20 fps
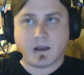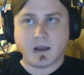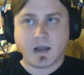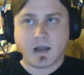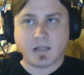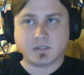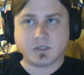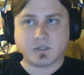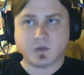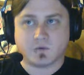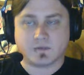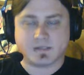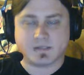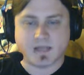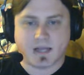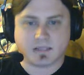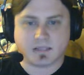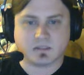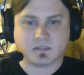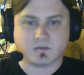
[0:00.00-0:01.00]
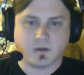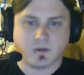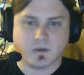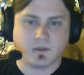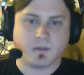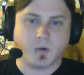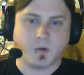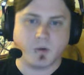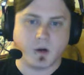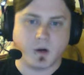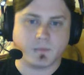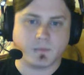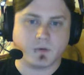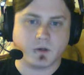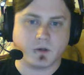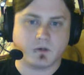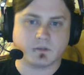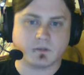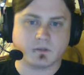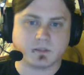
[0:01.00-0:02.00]
chose not to run the
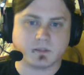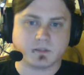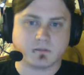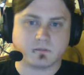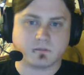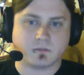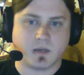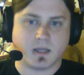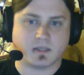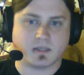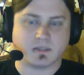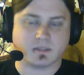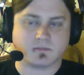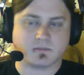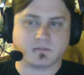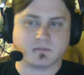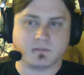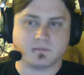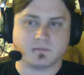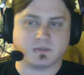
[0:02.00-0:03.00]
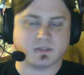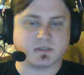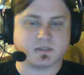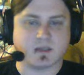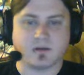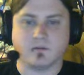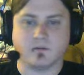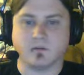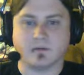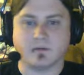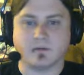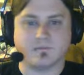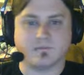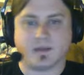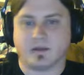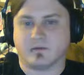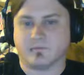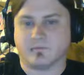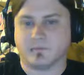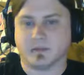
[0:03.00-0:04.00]
Barbaros. I'm just not really a
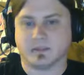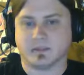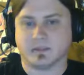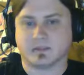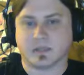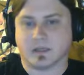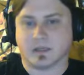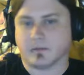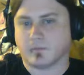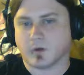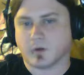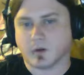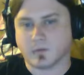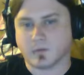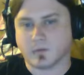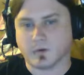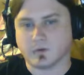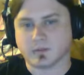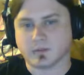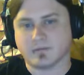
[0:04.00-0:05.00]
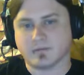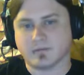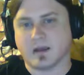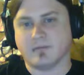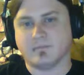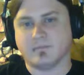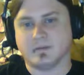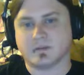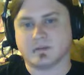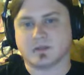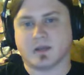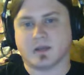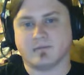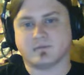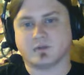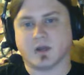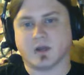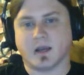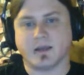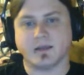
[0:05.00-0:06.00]
fan of Beast King Barbaros.
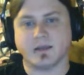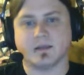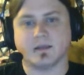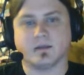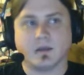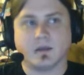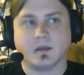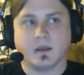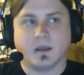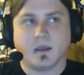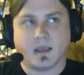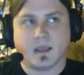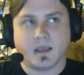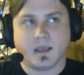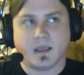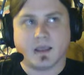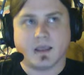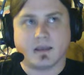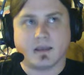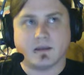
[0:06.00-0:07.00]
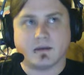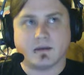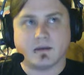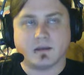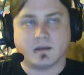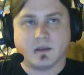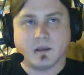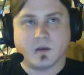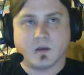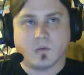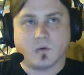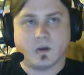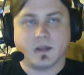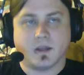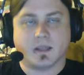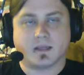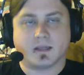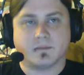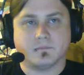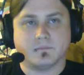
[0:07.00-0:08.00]
I've tried it, and where
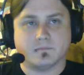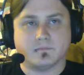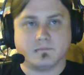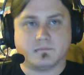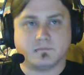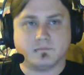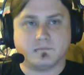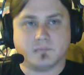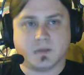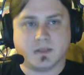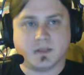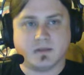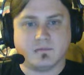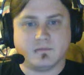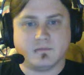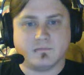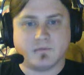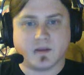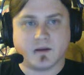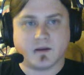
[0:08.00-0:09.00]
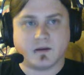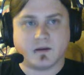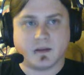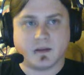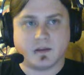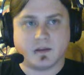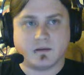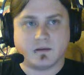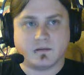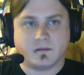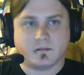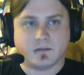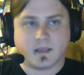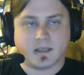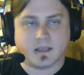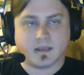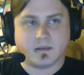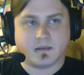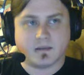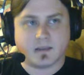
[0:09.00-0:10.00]
he can be very
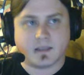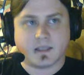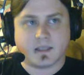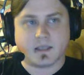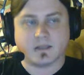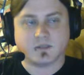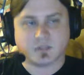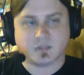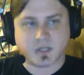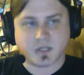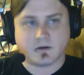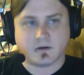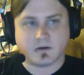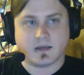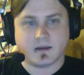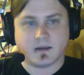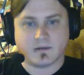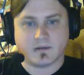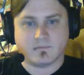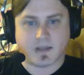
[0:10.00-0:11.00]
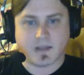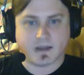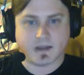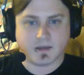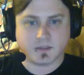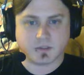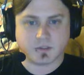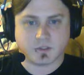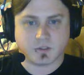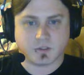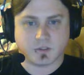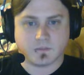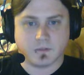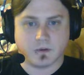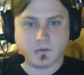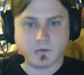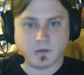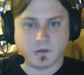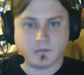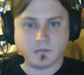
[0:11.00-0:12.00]
like he can generate advantage on your
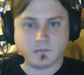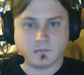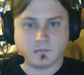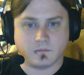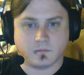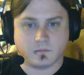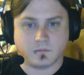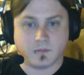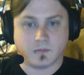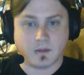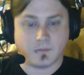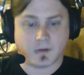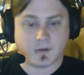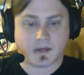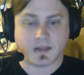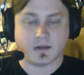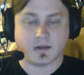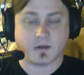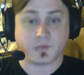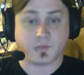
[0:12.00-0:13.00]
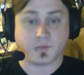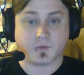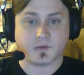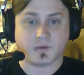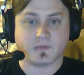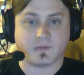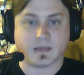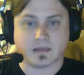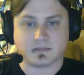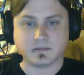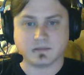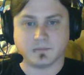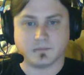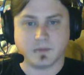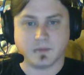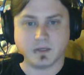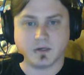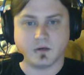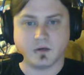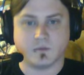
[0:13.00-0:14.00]
opponent by bringing out a 3000
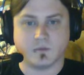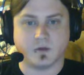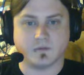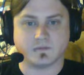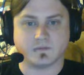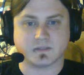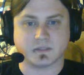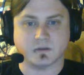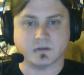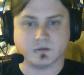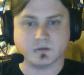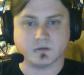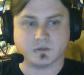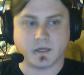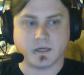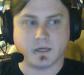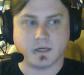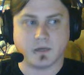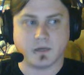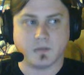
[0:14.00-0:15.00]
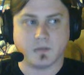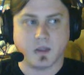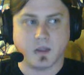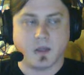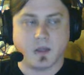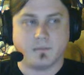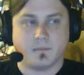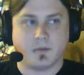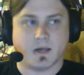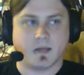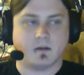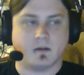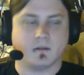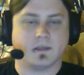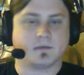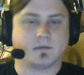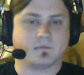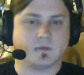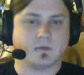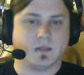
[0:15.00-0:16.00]
beater when you have skill drain up, but I don't
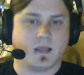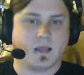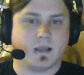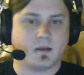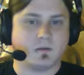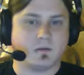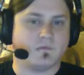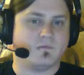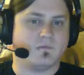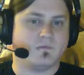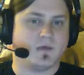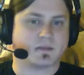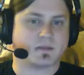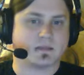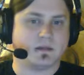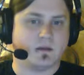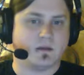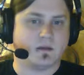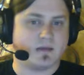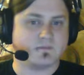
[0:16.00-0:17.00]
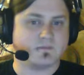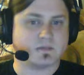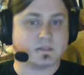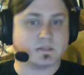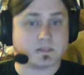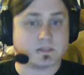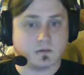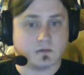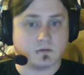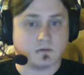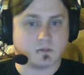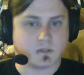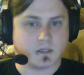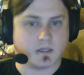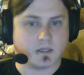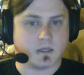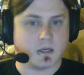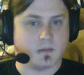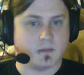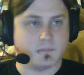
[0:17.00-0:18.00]
like relying on the fact that I'll have a skill
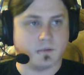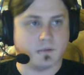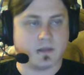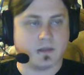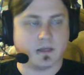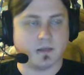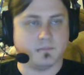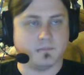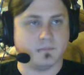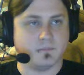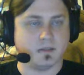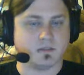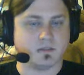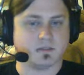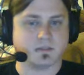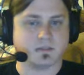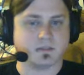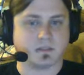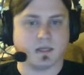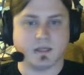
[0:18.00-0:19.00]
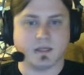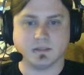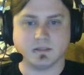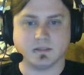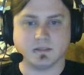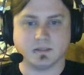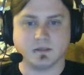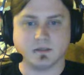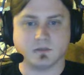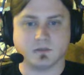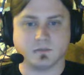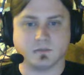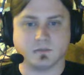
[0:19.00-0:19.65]
drain up and then him being just a 1900